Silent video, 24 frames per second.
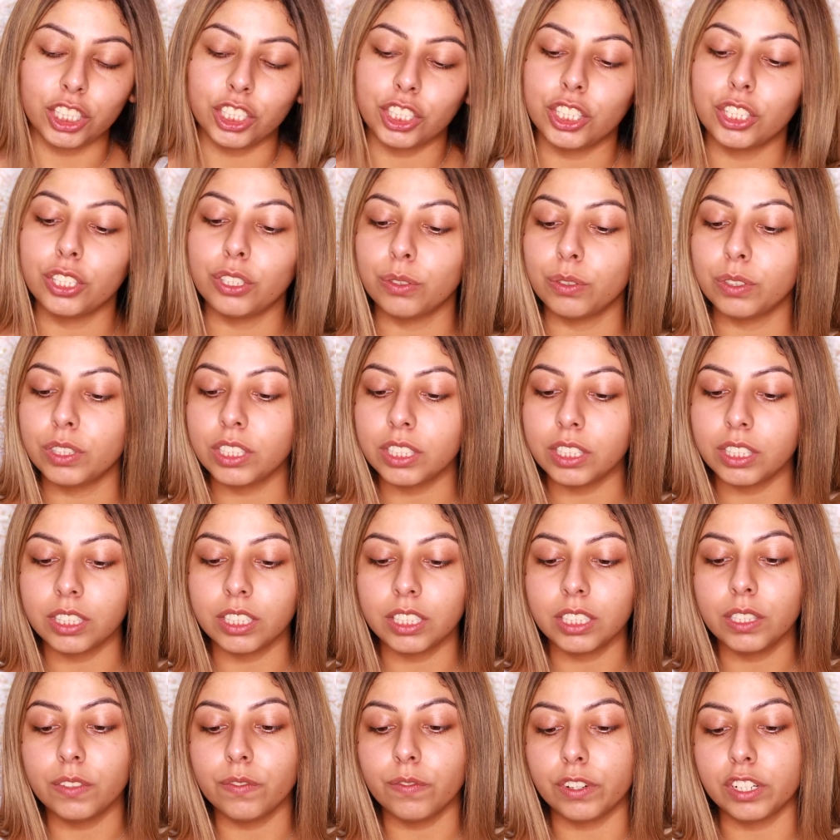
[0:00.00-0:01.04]
She uses
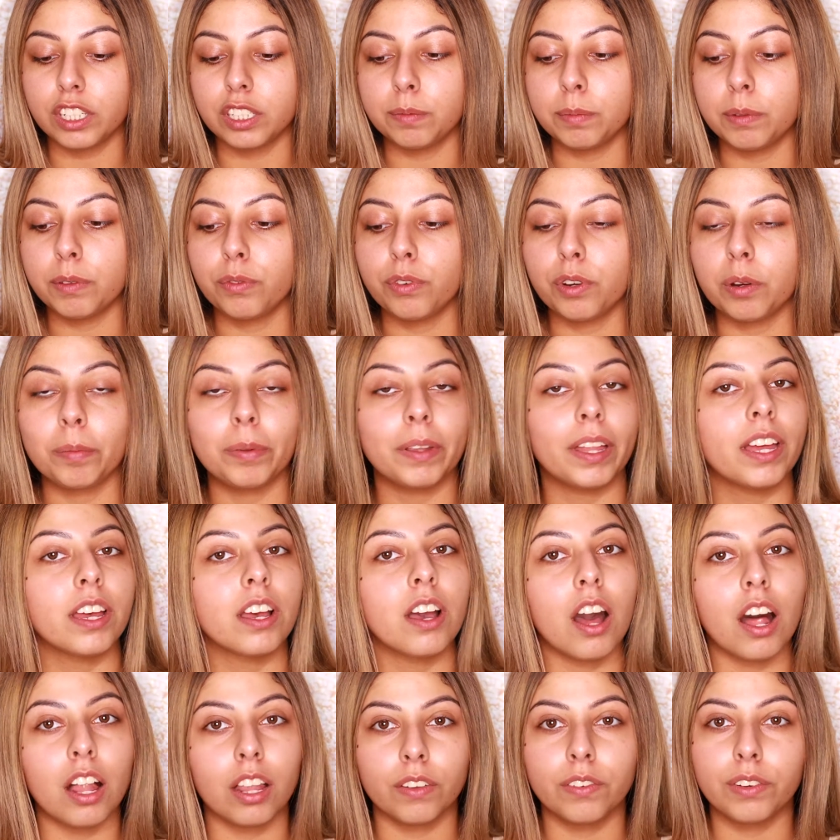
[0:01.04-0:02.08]
this first before applying
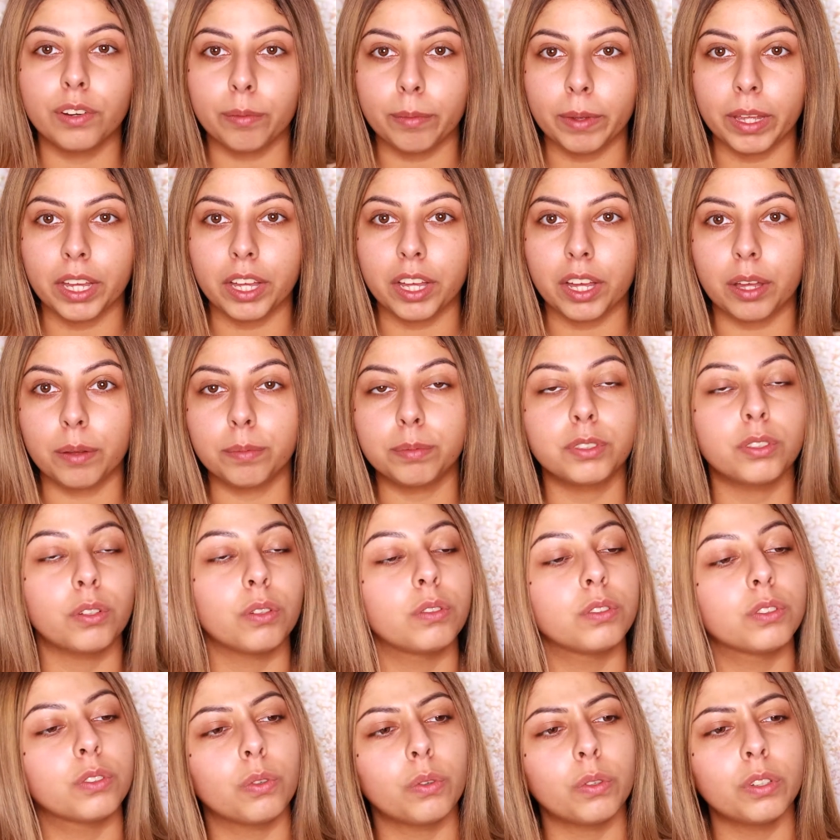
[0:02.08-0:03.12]
all of her makeup, so
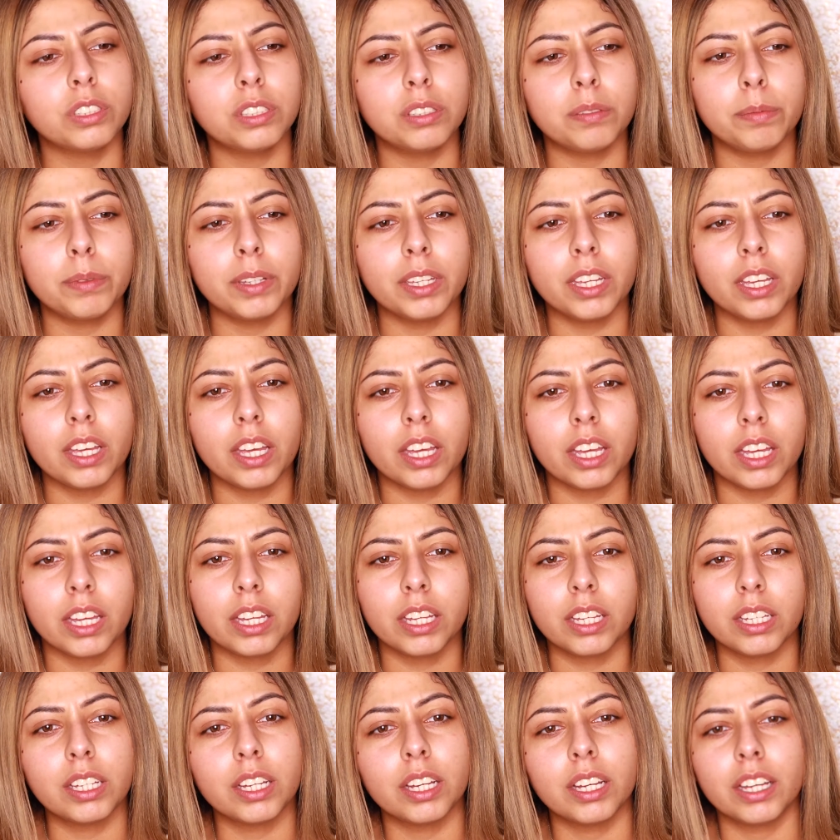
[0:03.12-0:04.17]
it's going to
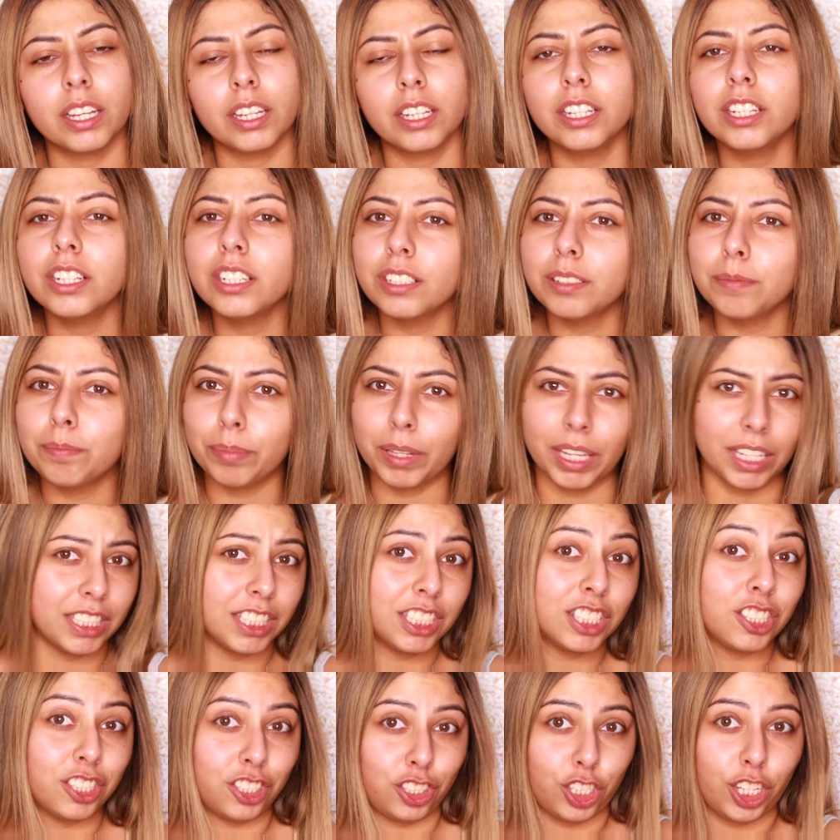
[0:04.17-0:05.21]
be a good
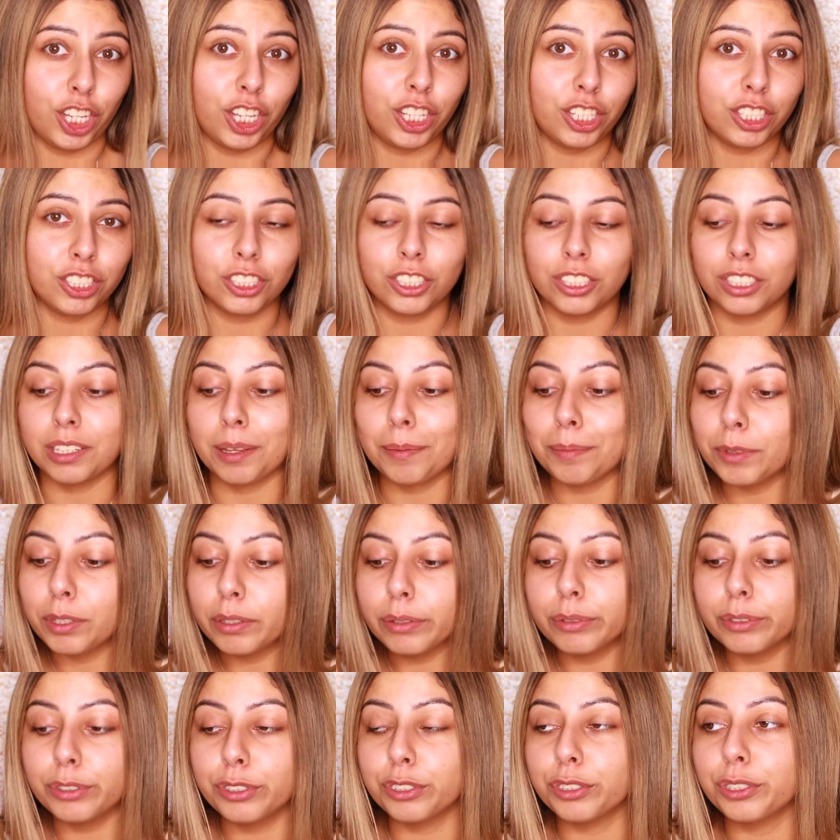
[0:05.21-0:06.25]
pleasant change because I'm
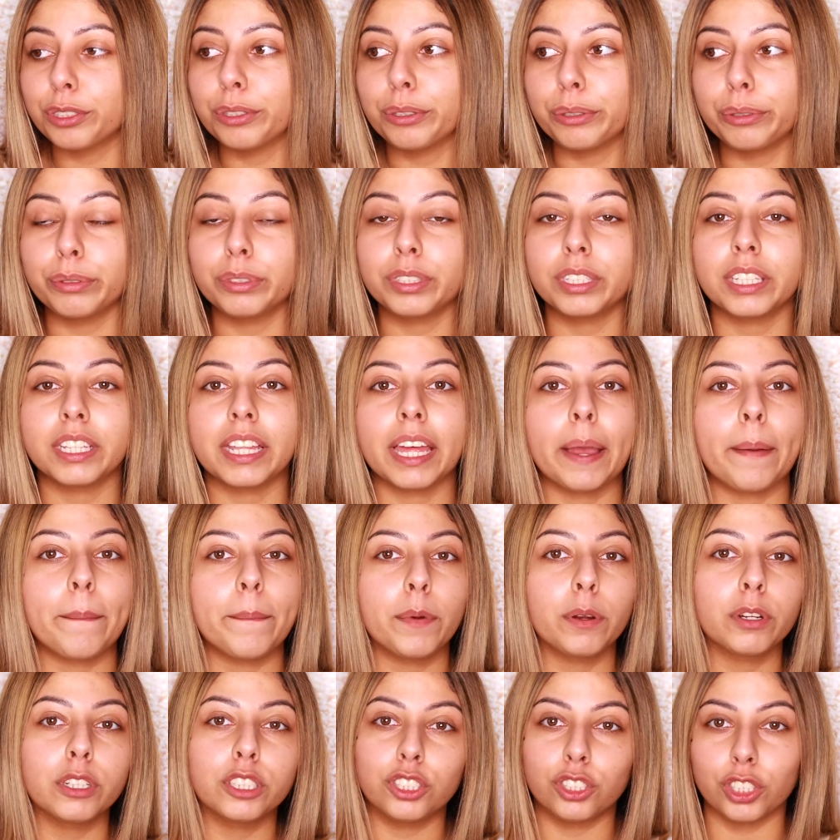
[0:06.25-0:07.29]
used to using like
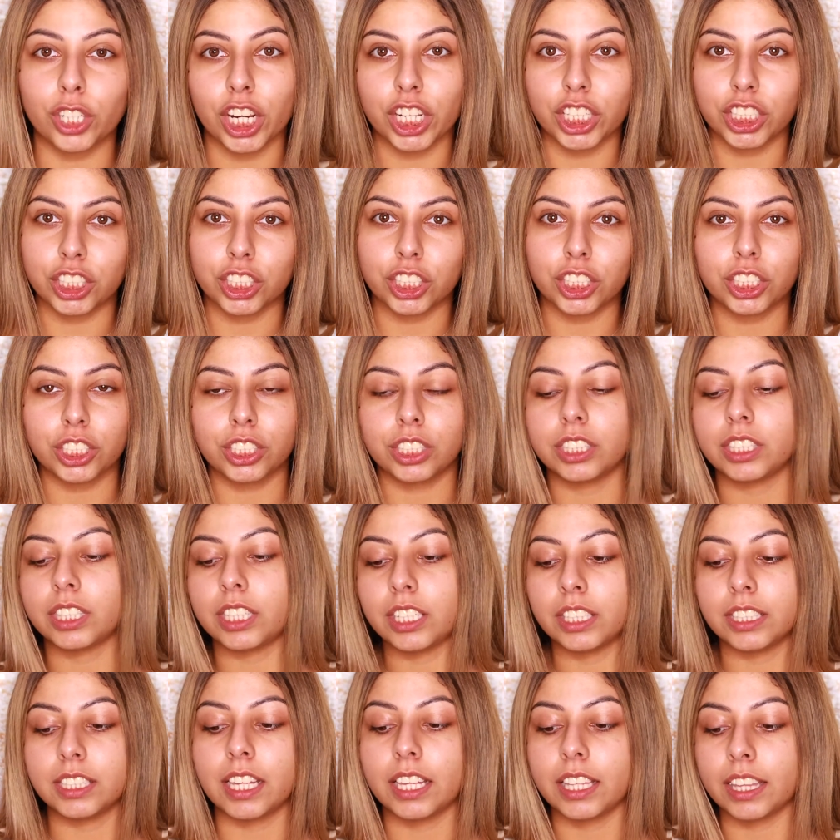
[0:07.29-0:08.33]
moisturizers and
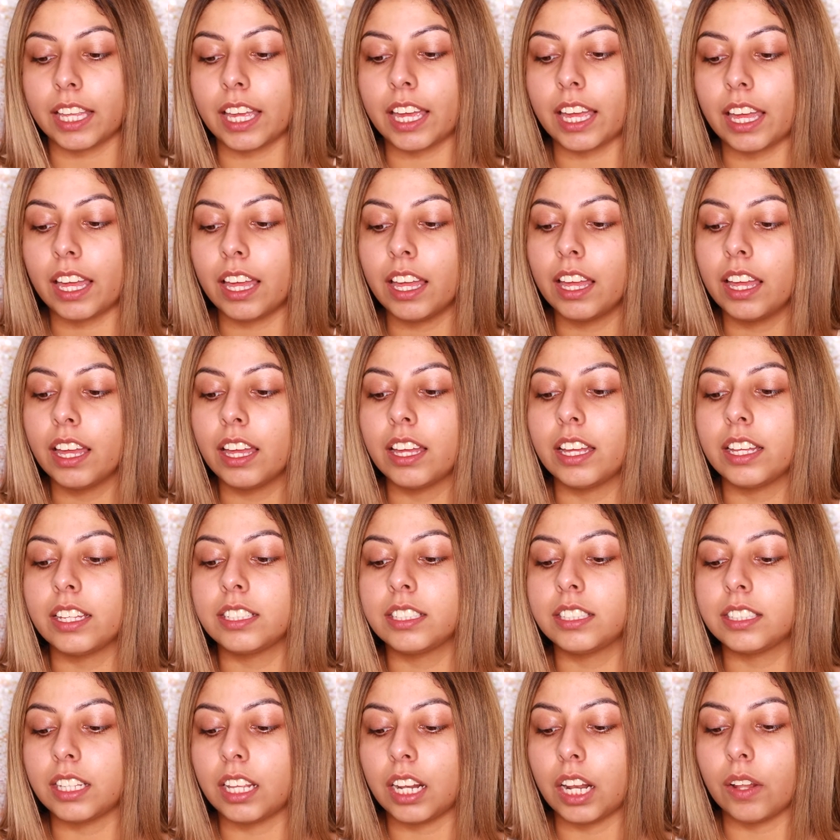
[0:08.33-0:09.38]
things like that
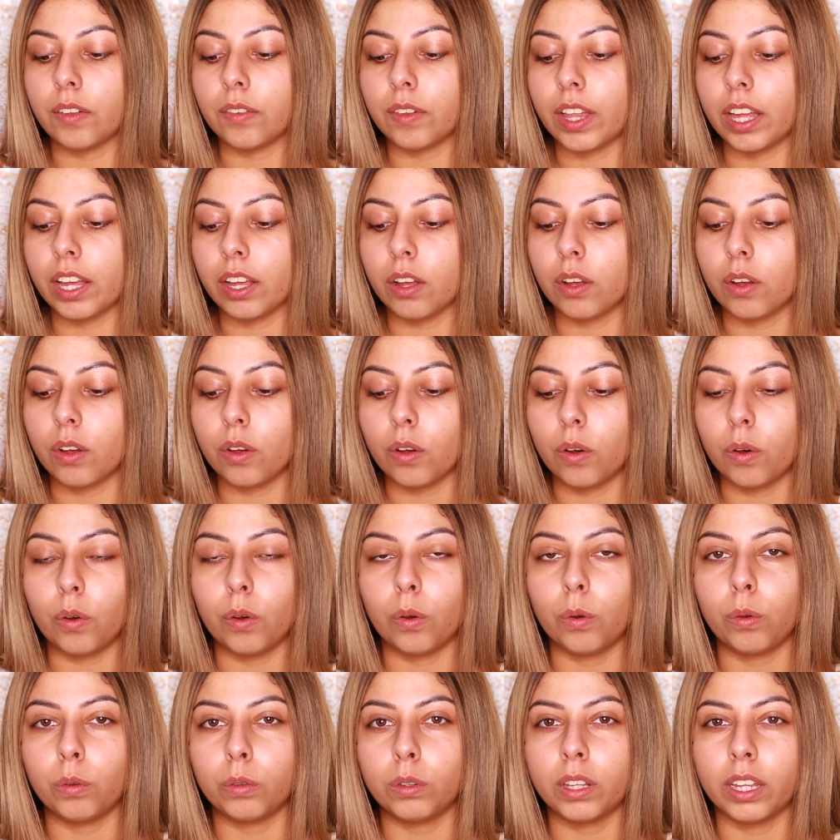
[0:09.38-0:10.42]
instead of like a
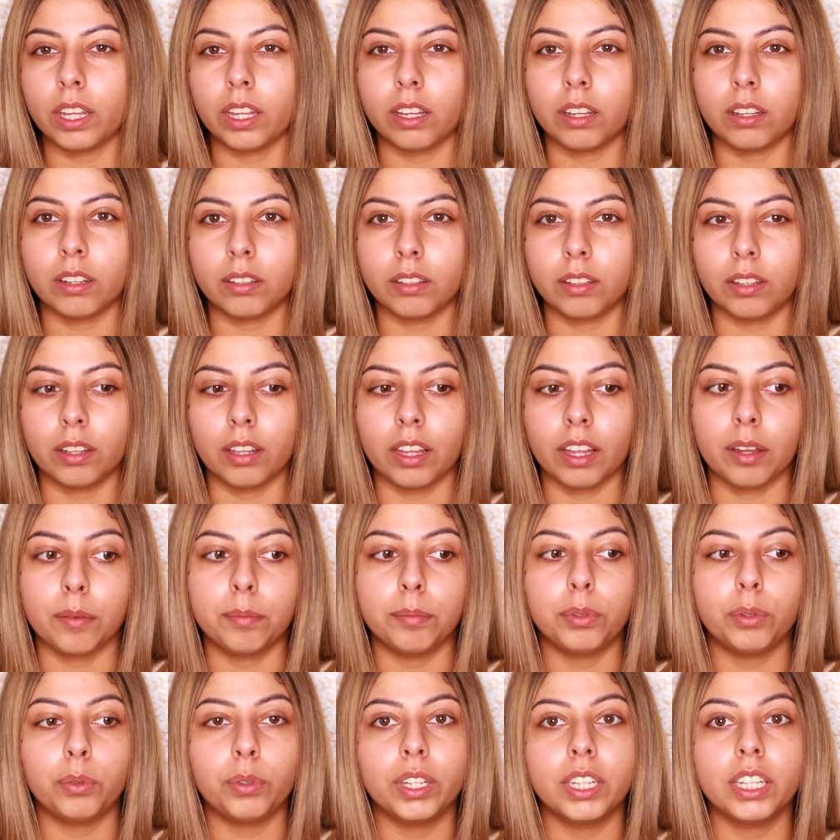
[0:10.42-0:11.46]
gold, like a
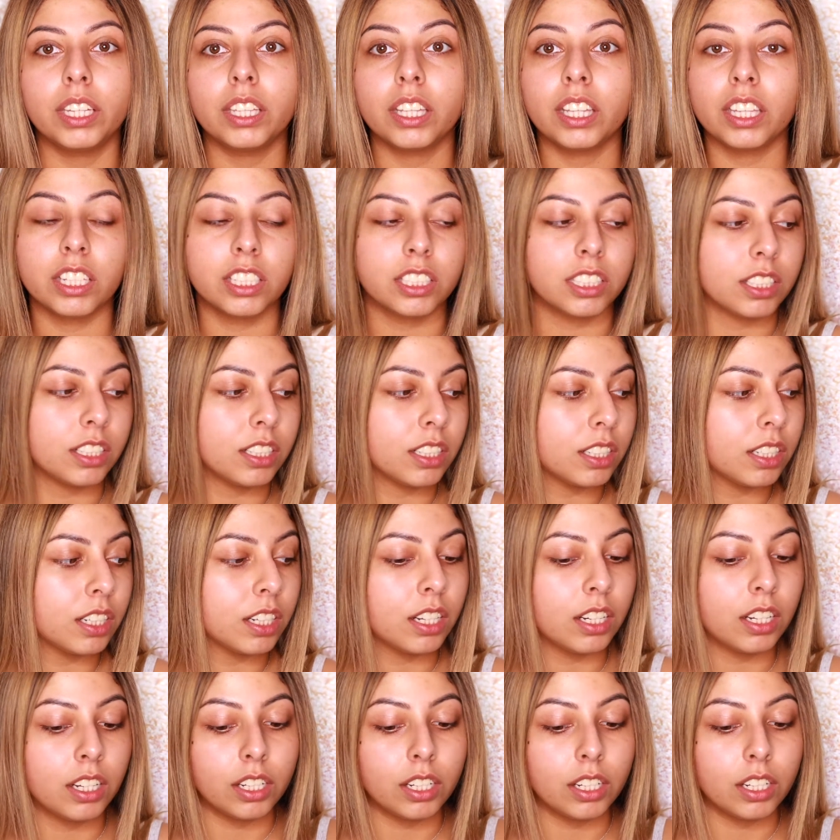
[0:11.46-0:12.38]
beauty elixir.